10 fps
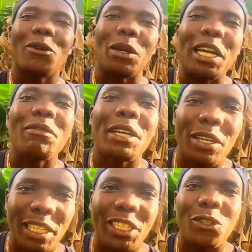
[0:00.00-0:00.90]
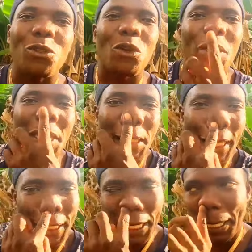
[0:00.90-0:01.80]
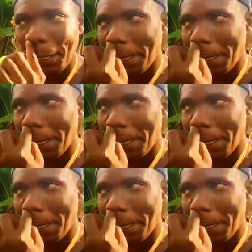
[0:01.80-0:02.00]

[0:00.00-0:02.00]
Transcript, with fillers: whenever you reach you know in kenya